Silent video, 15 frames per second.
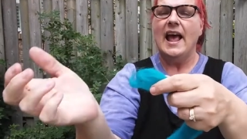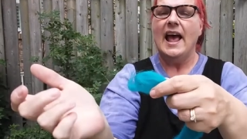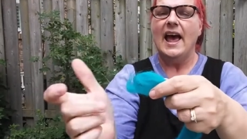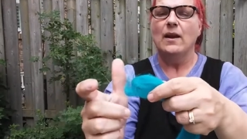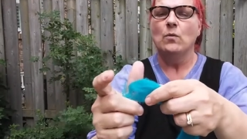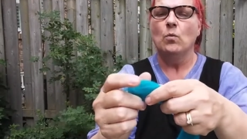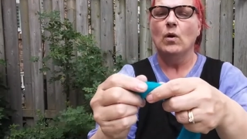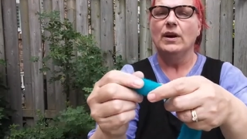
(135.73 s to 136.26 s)

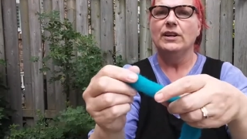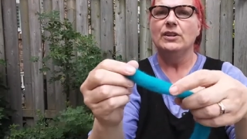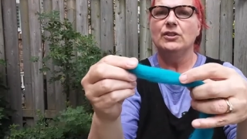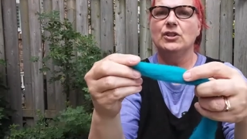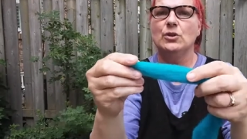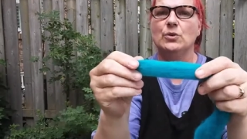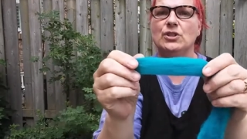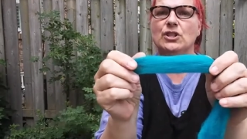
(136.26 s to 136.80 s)
And what you
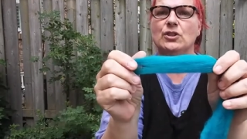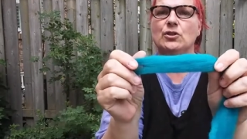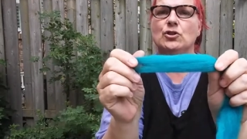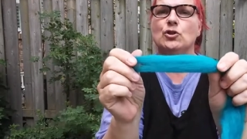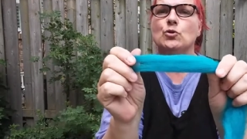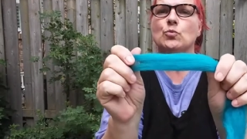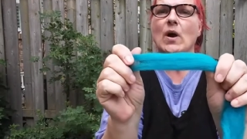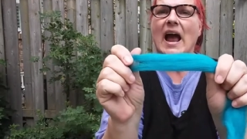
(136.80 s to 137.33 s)
do is you
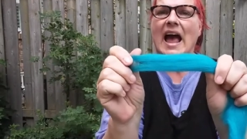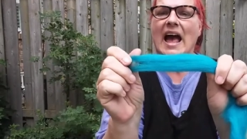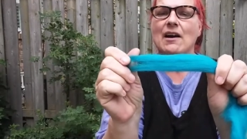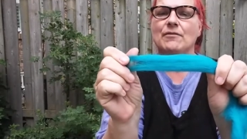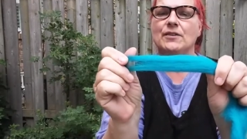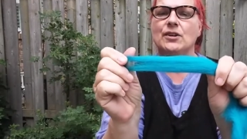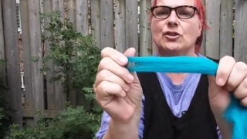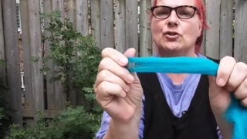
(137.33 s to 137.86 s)

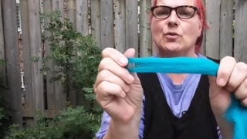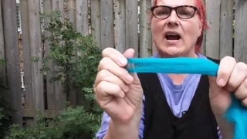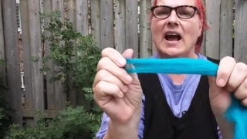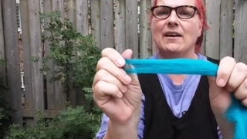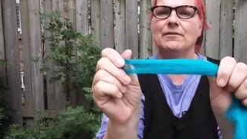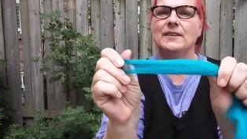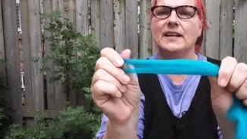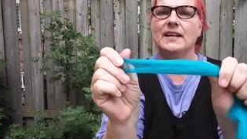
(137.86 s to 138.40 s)
draft.
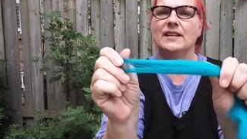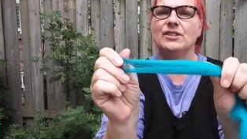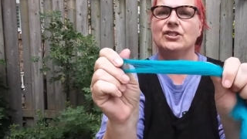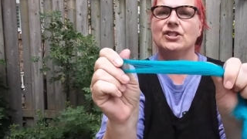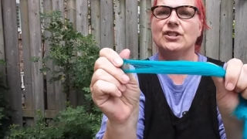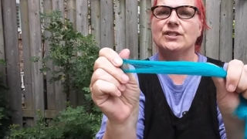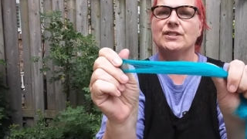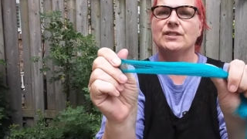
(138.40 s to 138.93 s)
Drafting is
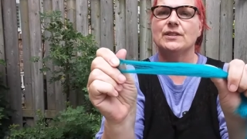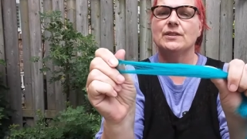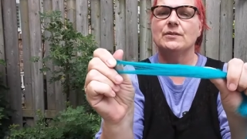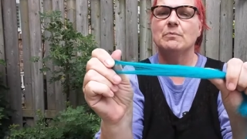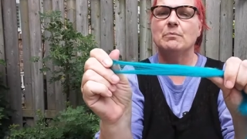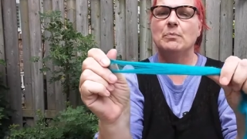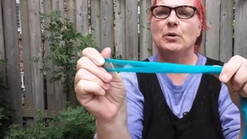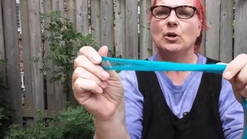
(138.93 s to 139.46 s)
just
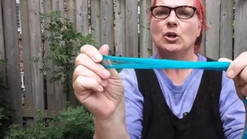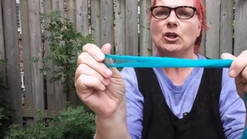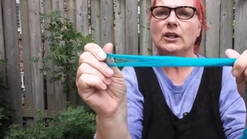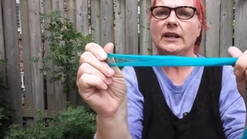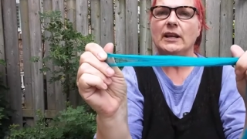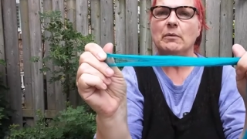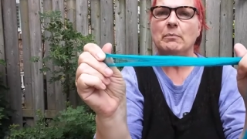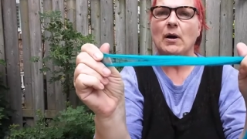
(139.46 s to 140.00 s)

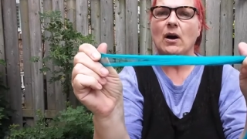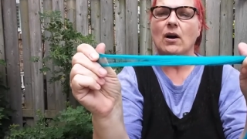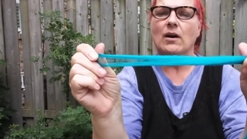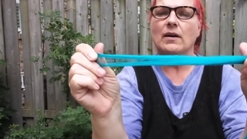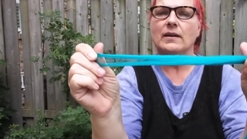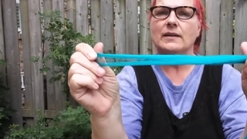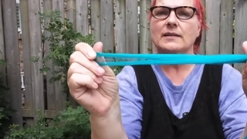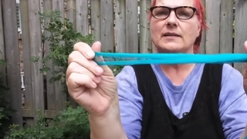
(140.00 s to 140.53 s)
pulling
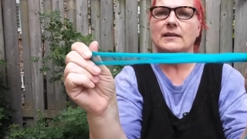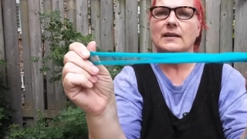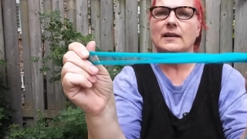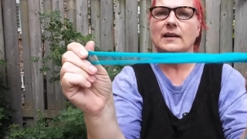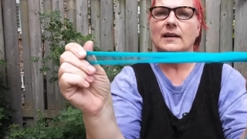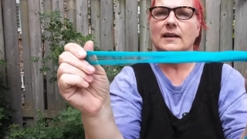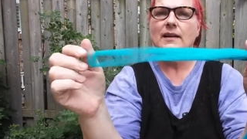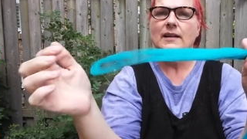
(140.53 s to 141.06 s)
apart
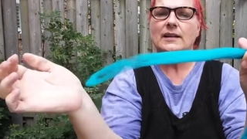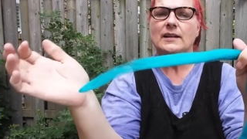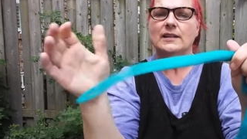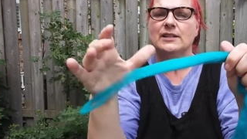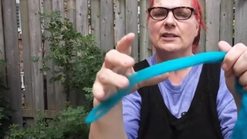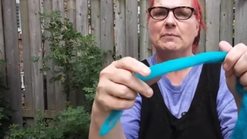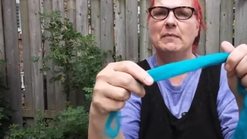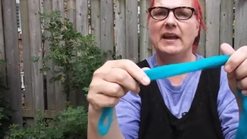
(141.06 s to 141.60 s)

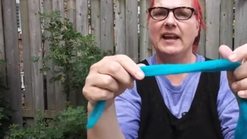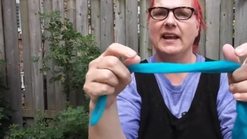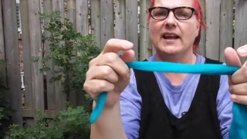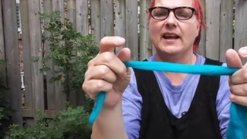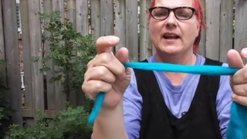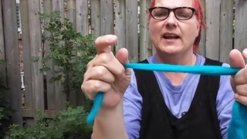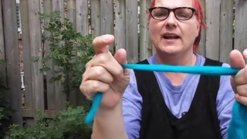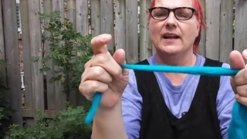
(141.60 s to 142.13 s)
to make
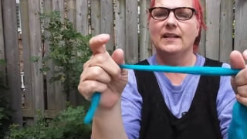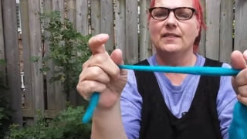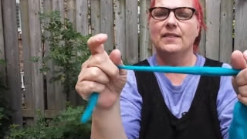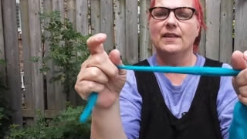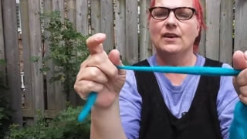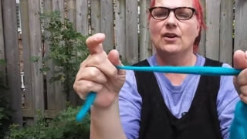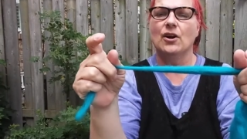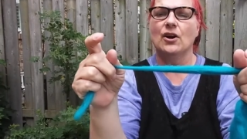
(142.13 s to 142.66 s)

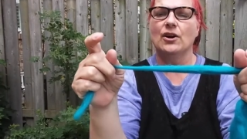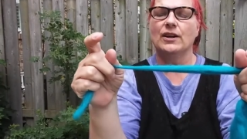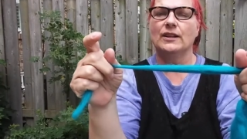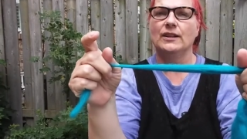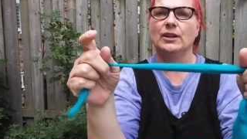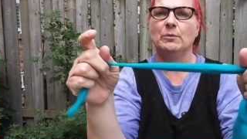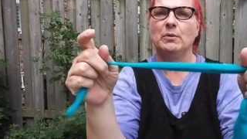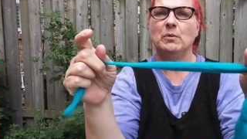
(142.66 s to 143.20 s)
the yarn a
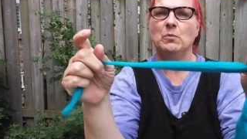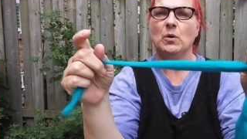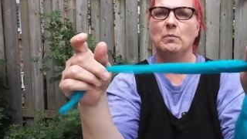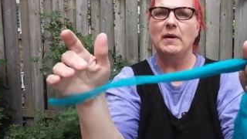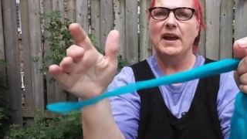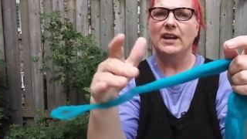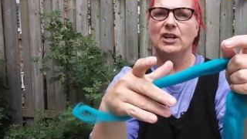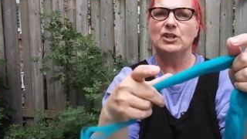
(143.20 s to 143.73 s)
little bit more
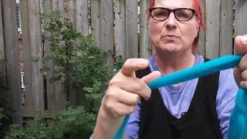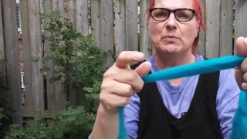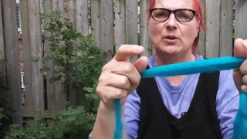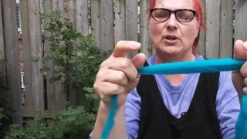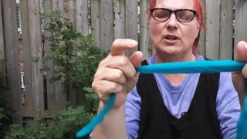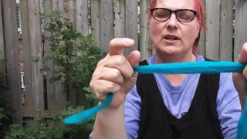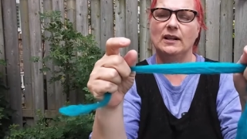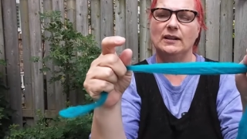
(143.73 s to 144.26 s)

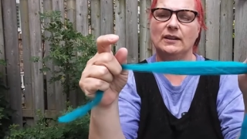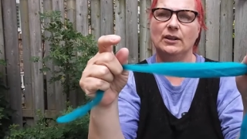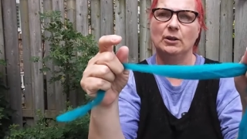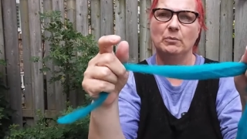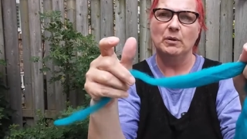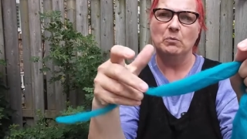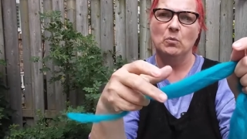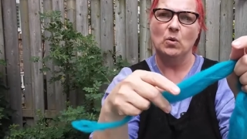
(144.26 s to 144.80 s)
manageable, a little
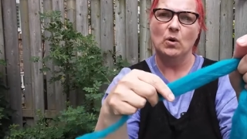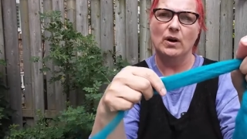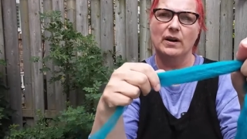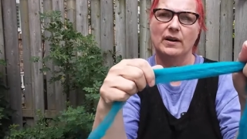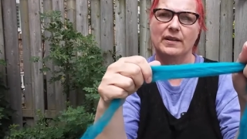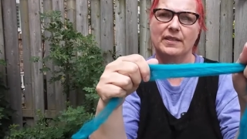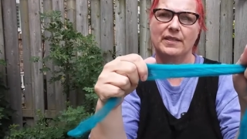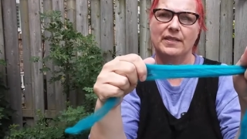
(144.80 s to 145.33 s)
bit more
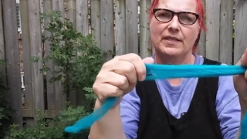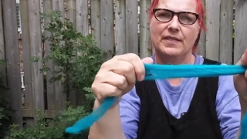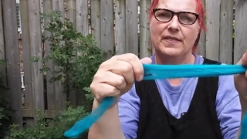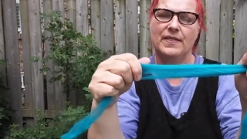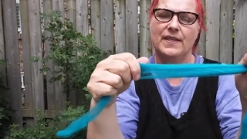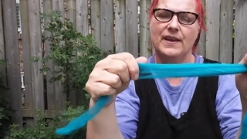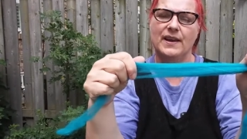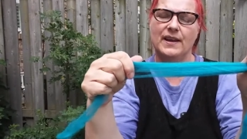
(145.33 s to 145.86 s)

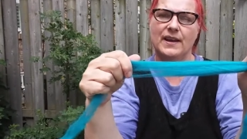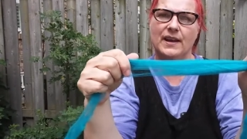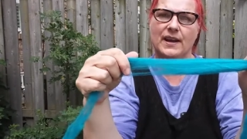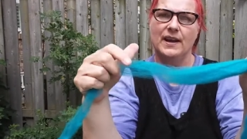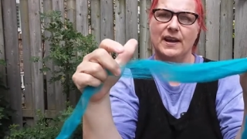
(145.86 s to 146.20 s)
thin.